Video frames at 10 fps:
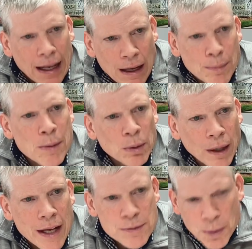Now, people
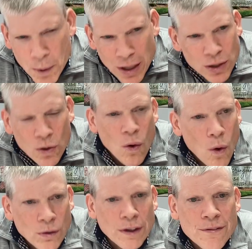ask me, why do you go
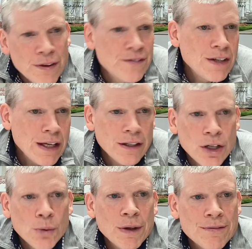over the 15
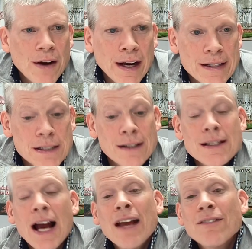year refinancing? Because
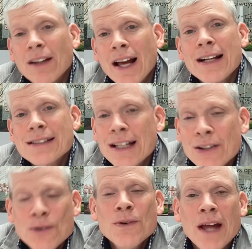I have clients that
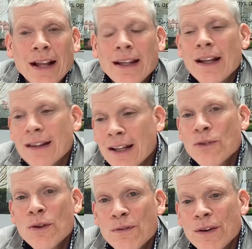do that. They, they
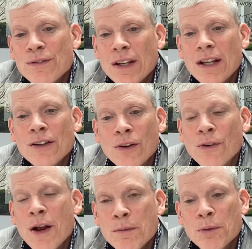do the 15 year, they're
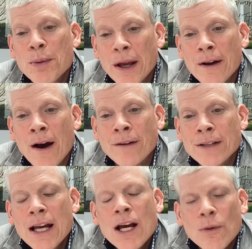able to pay it off.
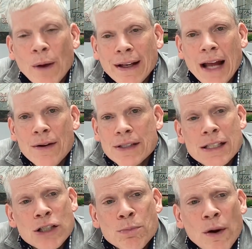Right now, it's
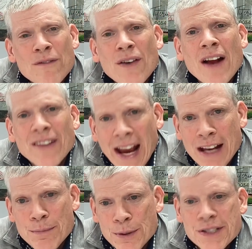
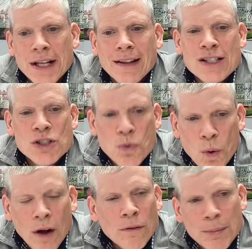6.58%. That's
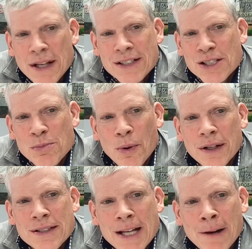12 basis
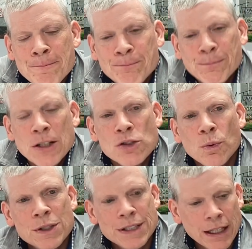points down. So
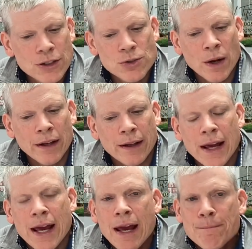we're seeing a trend.
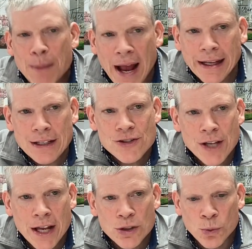Back in
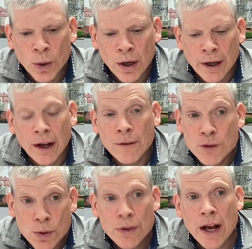January of
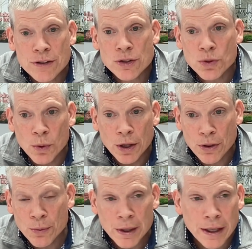
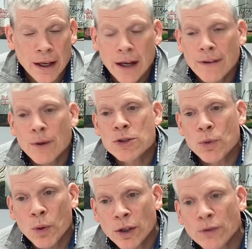2023, there was a
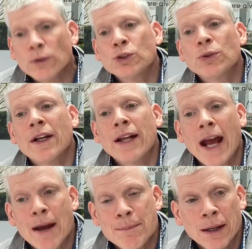wonderful trend
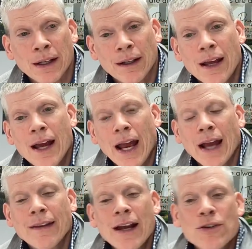happening.
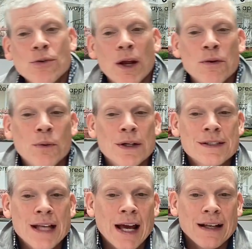And that trend was
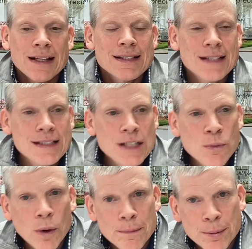that
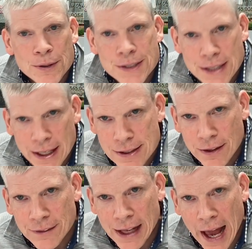61%
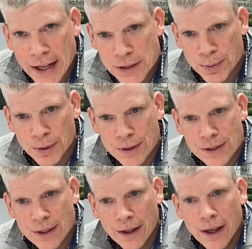of the
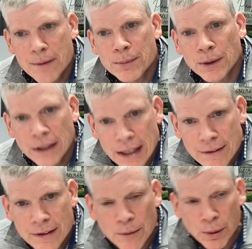experts
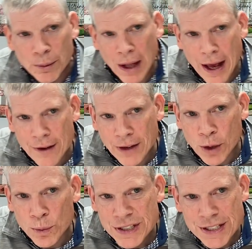believed that we would have a
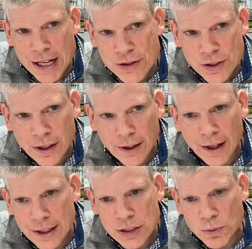recession in the
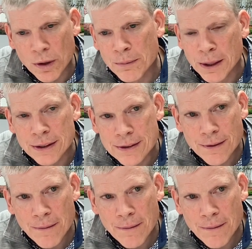next 12 months.